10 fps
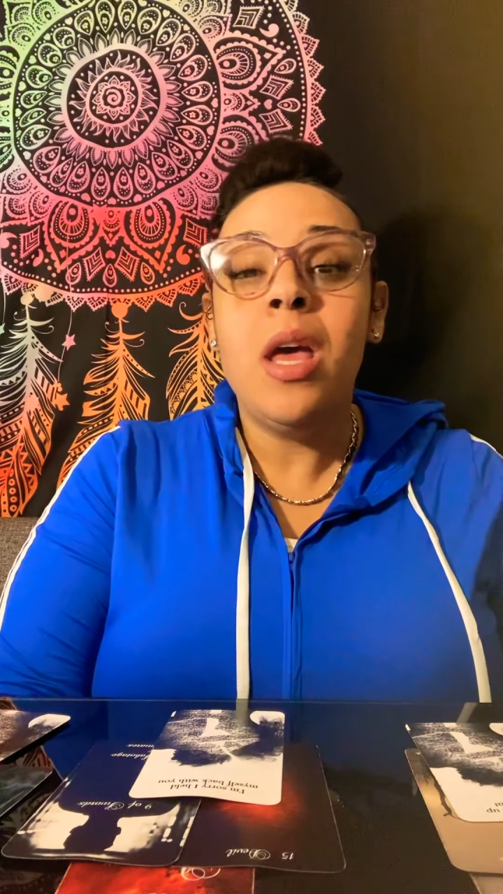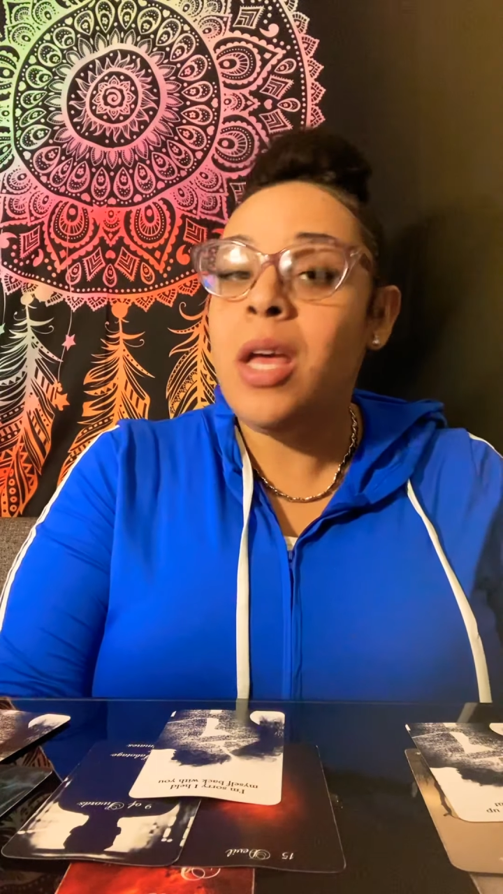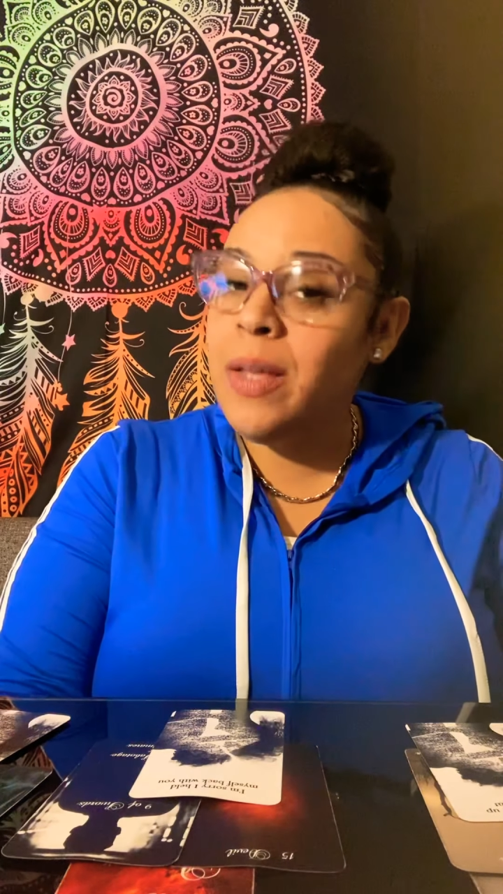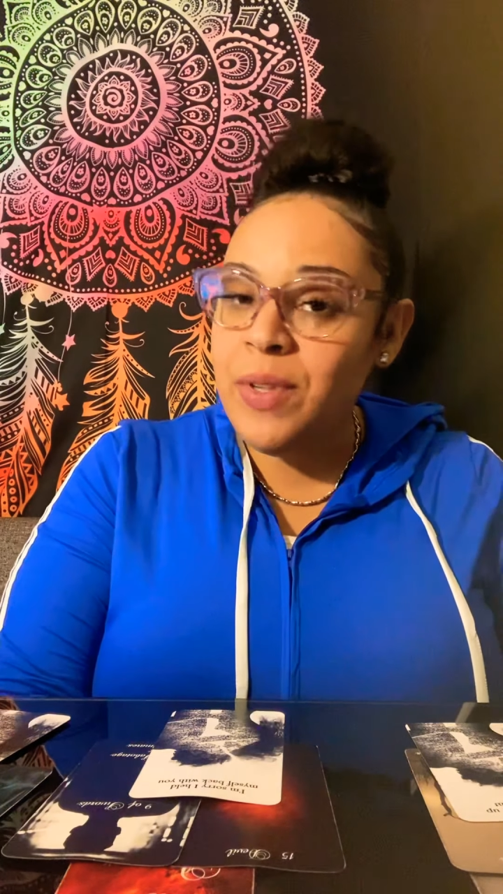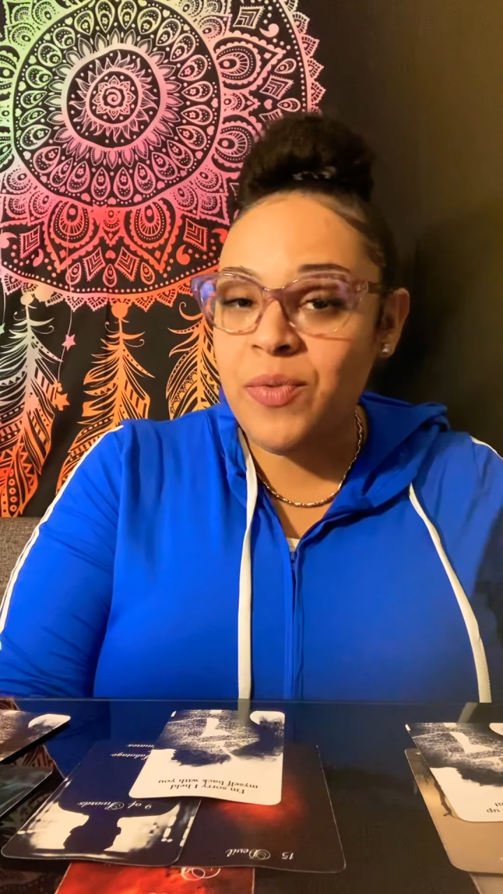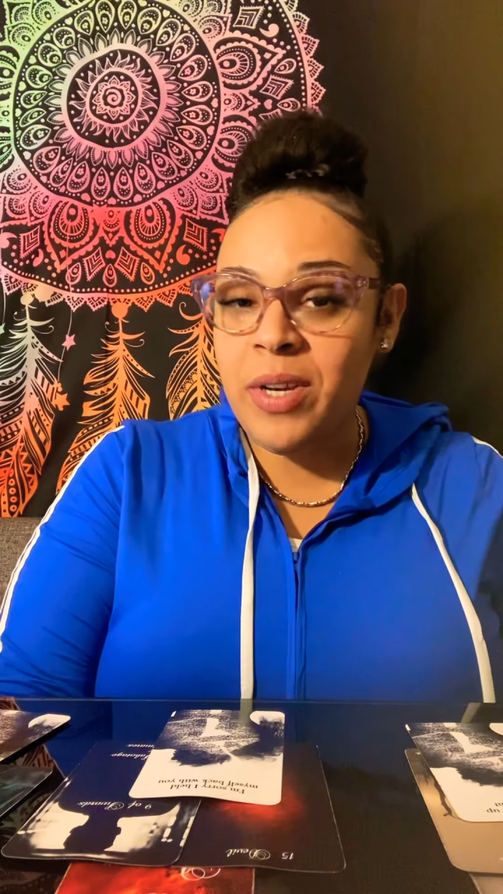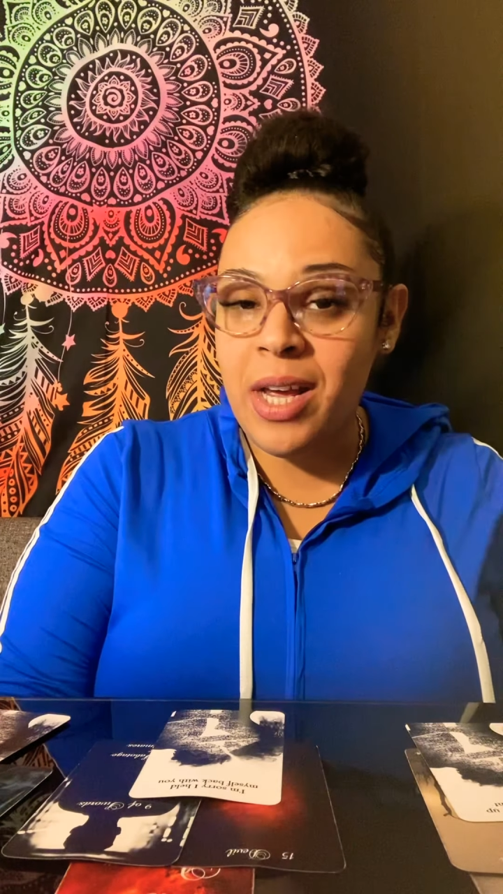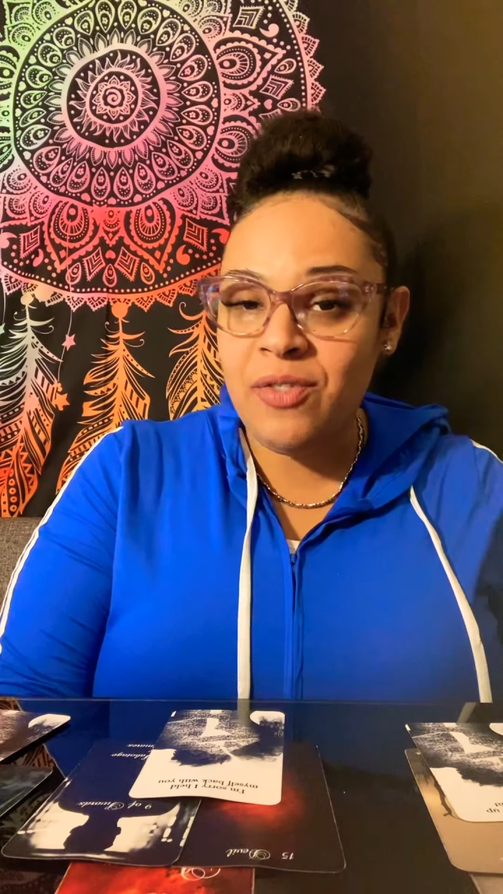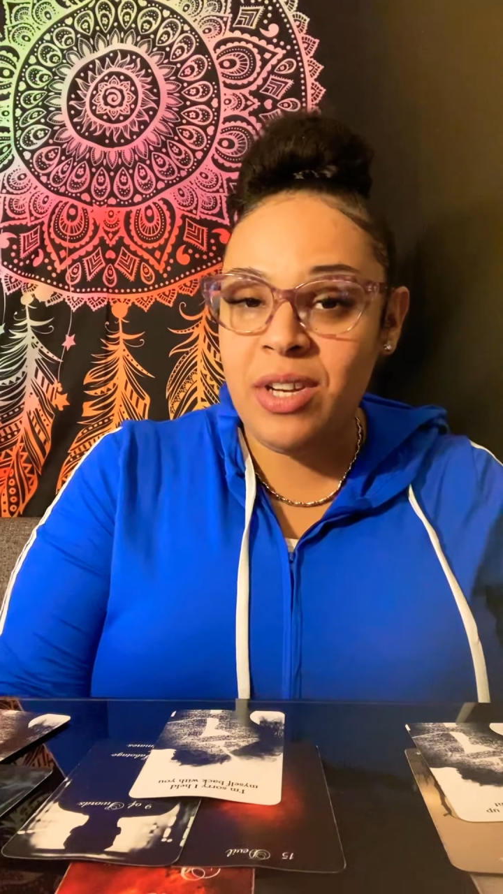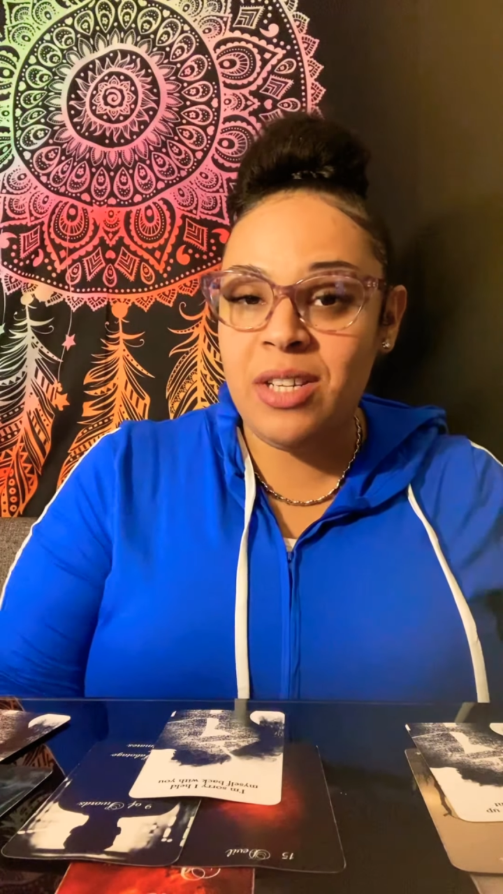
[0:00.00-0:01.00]
If this reading
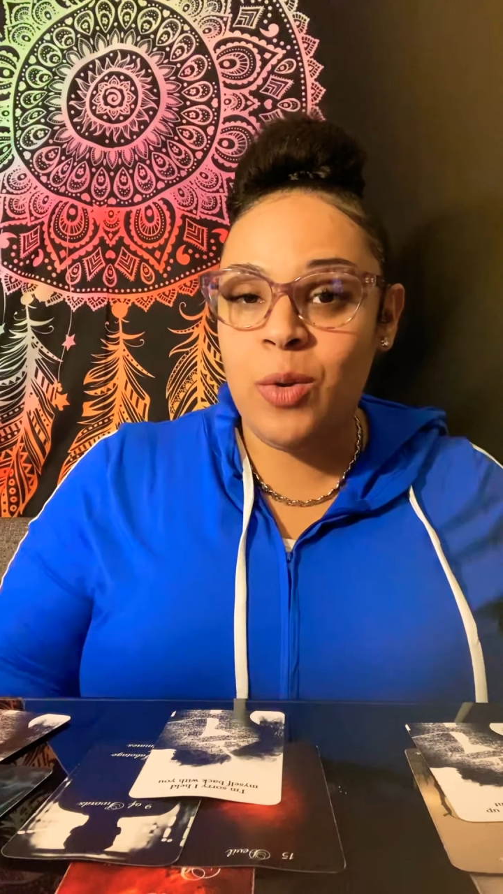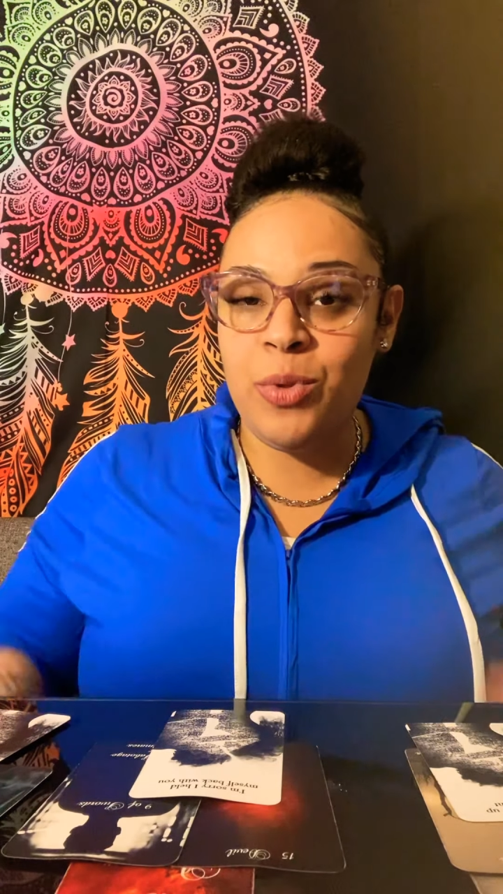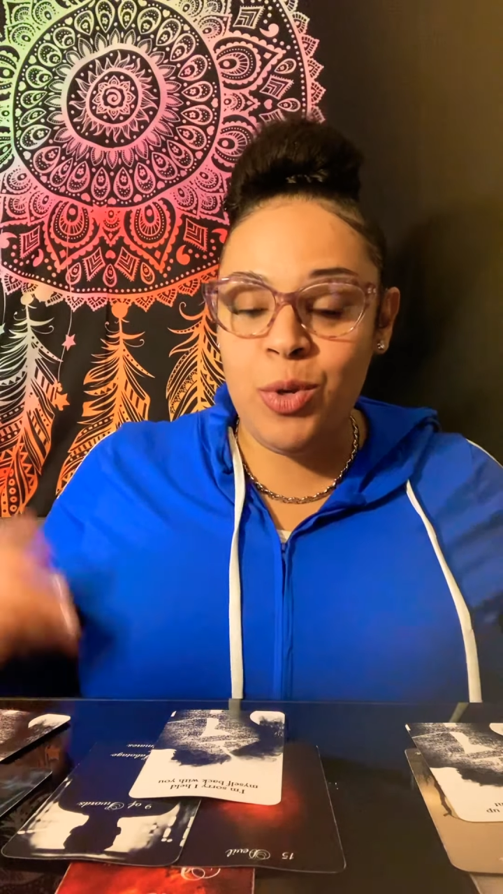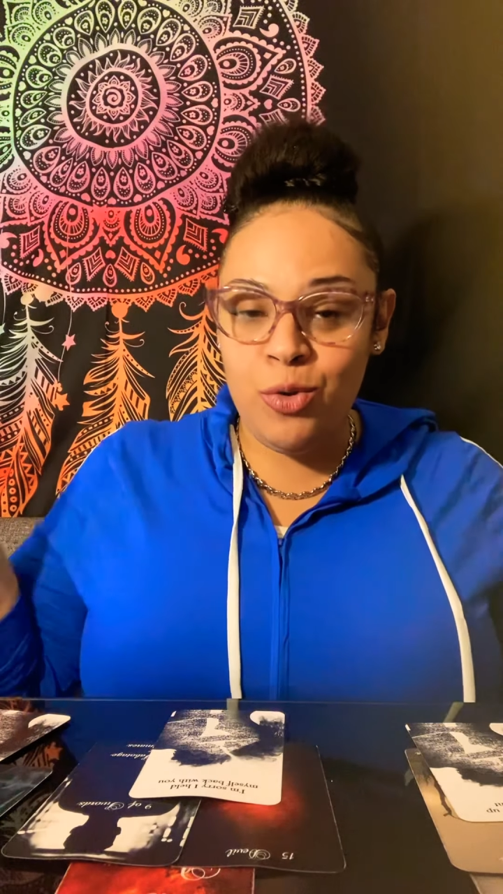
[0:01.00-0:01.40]
has resonated with you,